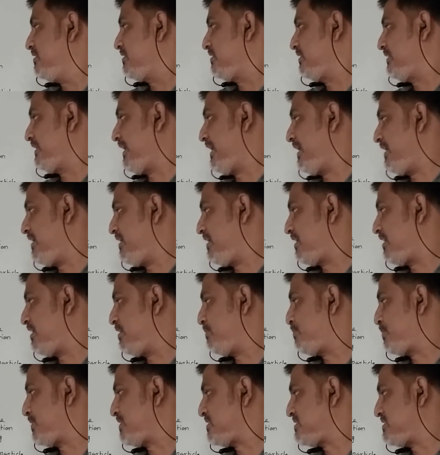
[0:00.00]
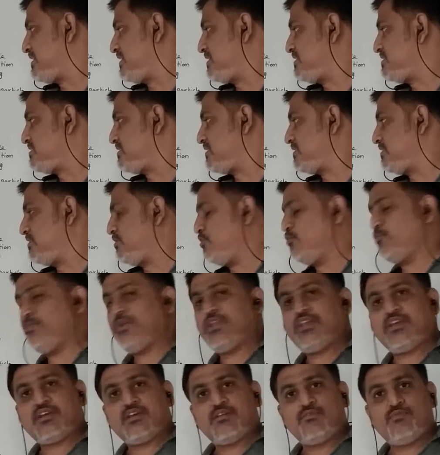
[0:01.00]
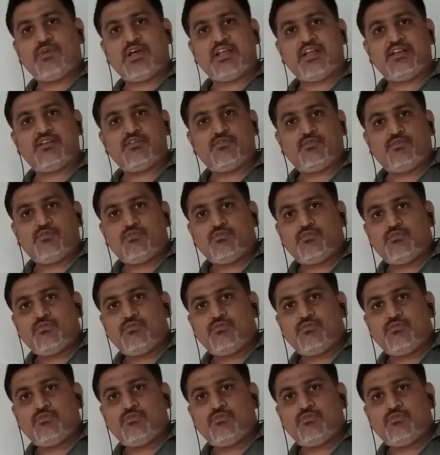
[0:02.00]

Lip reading: 10 represents a numerical value